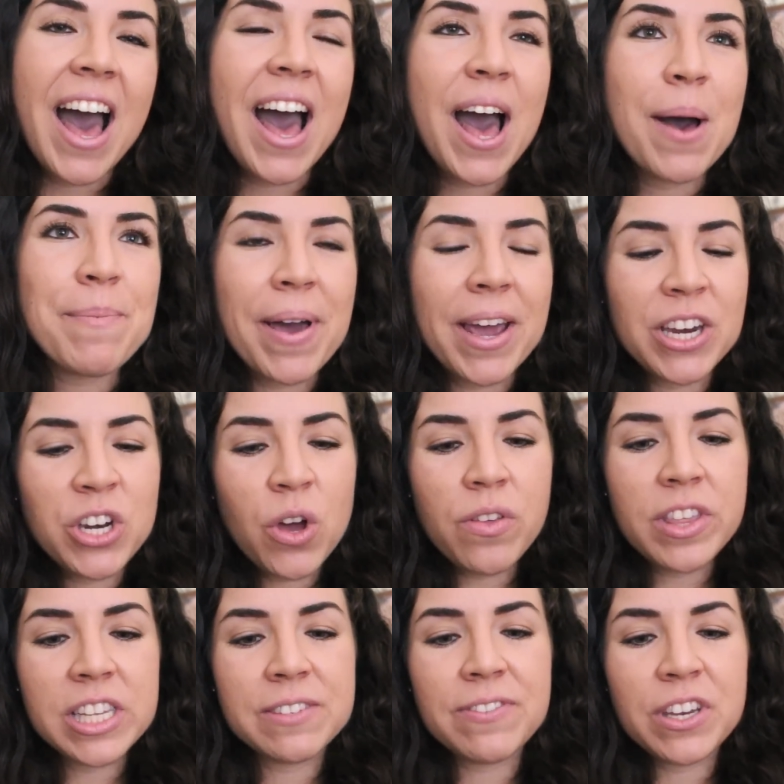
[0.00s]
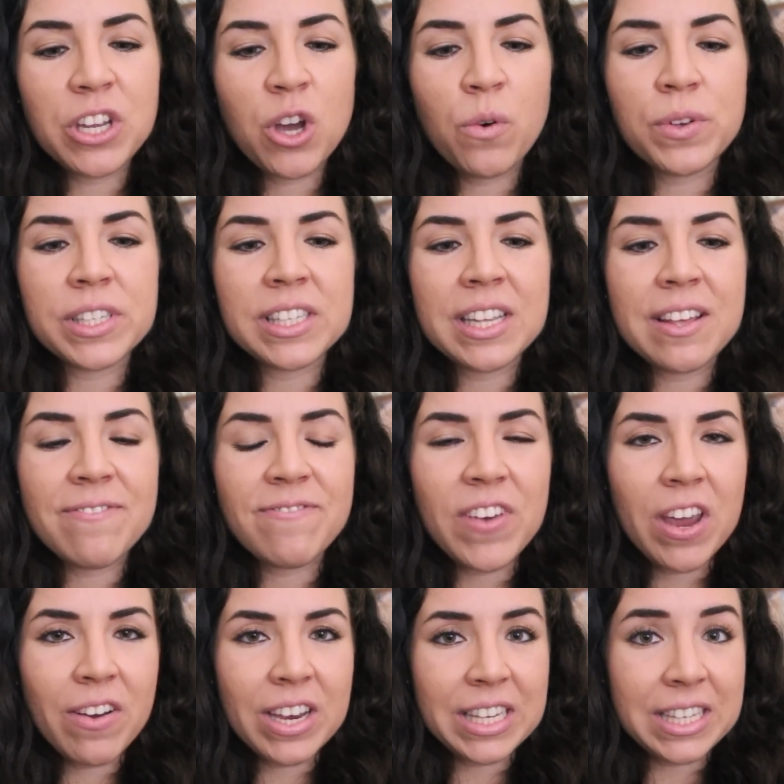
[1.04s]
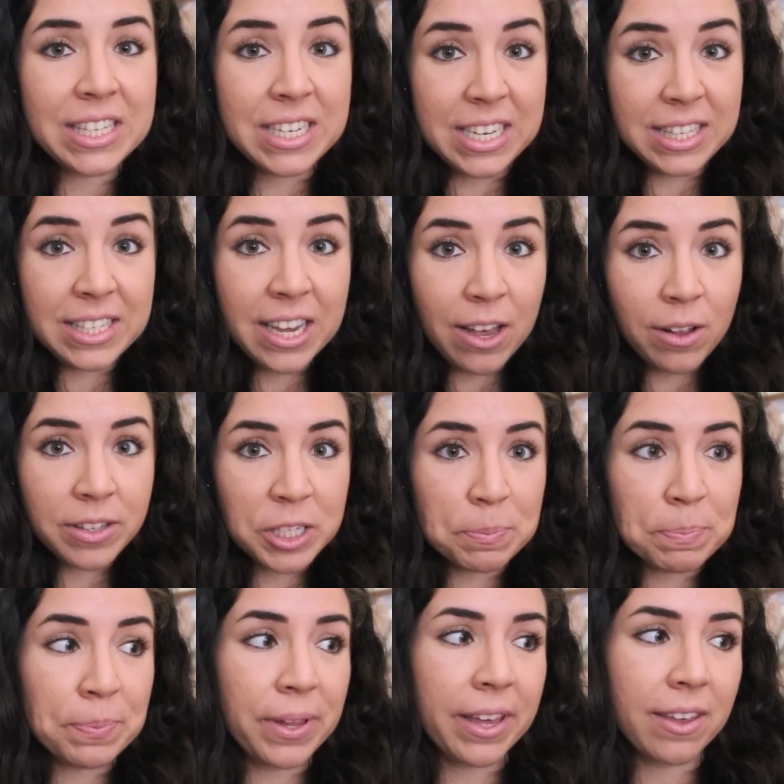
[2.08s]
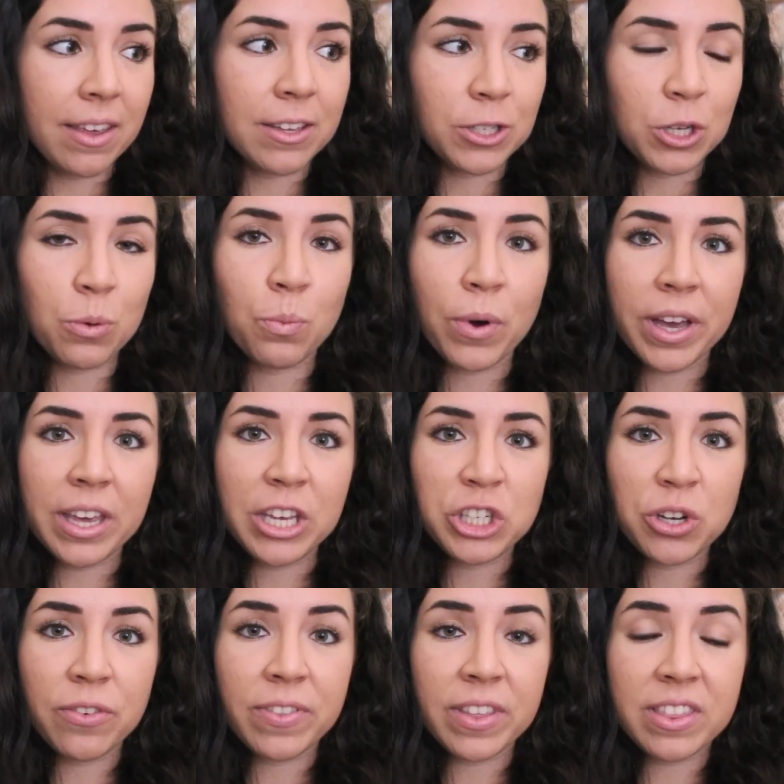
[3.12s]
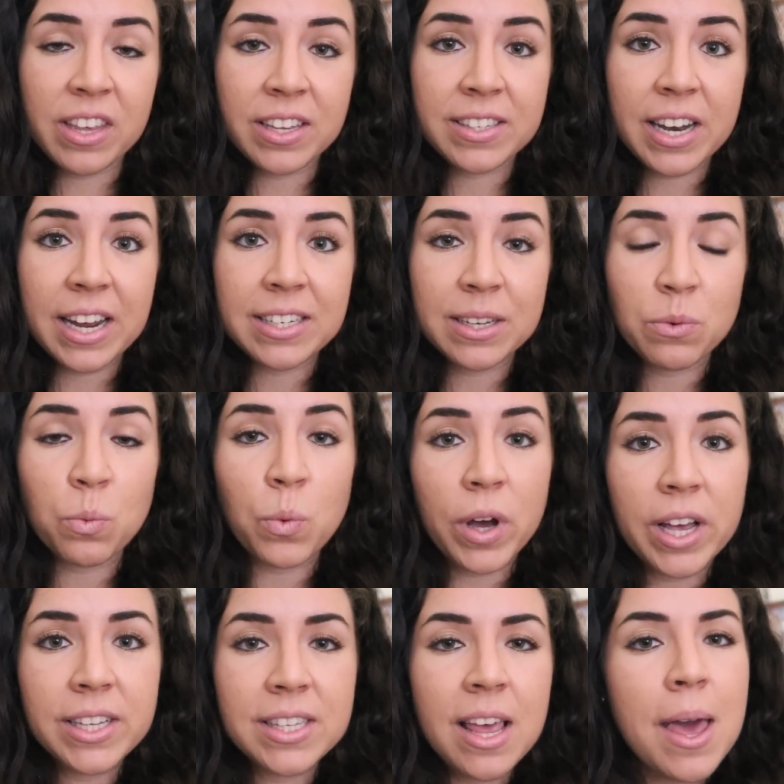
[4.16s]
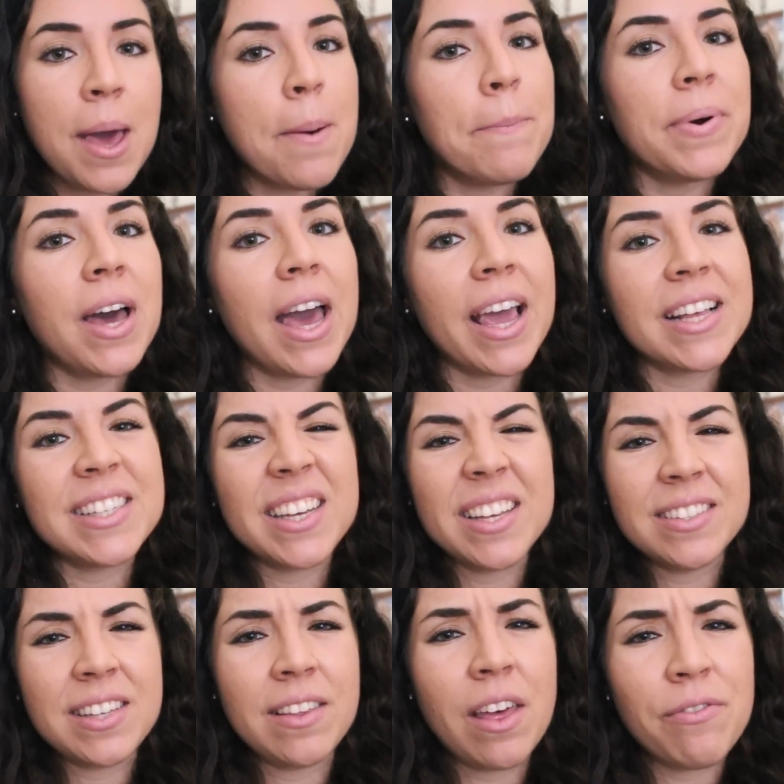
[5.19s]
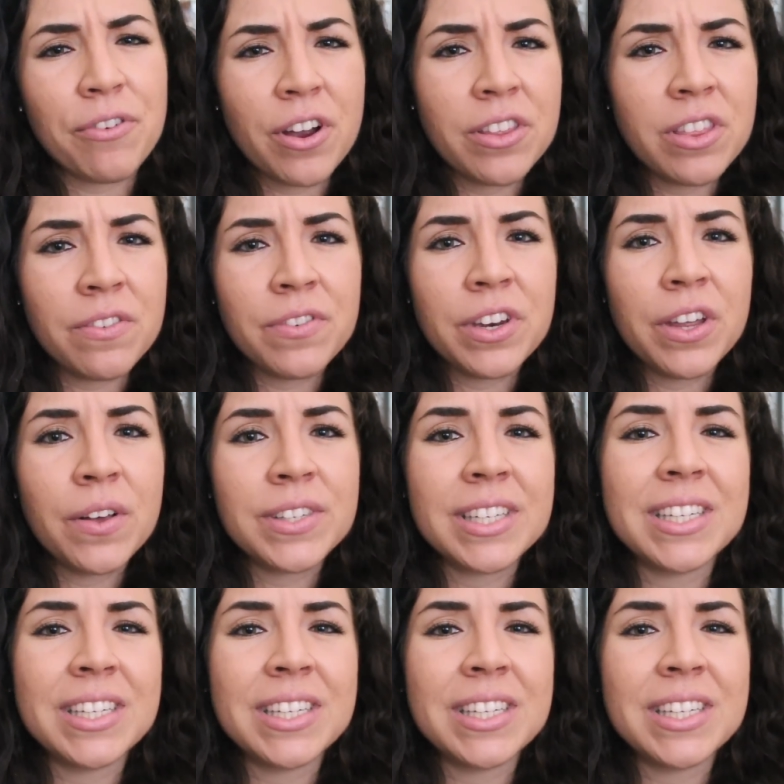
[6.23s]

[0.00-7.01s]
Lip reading: I know this video wasn't very detailed, like into what each of the things that I did was, but I guess I can say that for other videos.